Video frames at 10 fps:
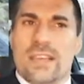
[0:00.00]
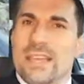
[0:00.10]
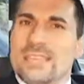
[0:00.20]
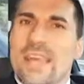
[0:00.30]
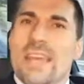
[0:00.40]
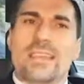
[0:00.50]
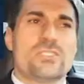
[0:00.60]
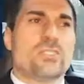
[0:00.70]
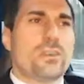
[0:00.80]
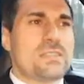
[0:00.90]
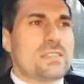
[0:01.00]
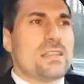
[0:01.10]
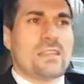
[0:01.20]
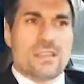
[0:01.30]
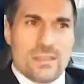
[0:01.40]
Is that exhaust
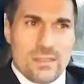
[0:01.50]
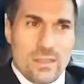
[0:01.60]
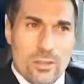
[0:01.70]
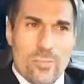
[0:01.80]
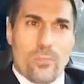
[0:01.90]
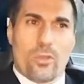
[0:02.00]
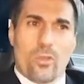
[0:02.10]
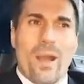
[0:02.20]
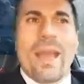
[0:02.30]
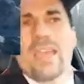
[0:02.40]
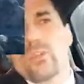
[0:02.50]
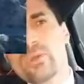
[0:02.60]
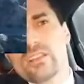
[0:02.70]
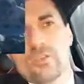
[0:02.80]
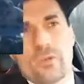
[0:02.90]
a little bit more quiet or a
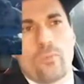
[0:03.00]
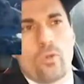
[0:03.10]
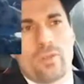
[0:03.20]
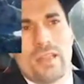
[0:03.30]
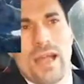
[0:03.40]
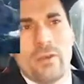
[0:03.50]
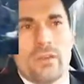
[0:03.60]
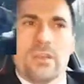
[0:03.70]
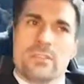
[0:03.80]
little bit more loud?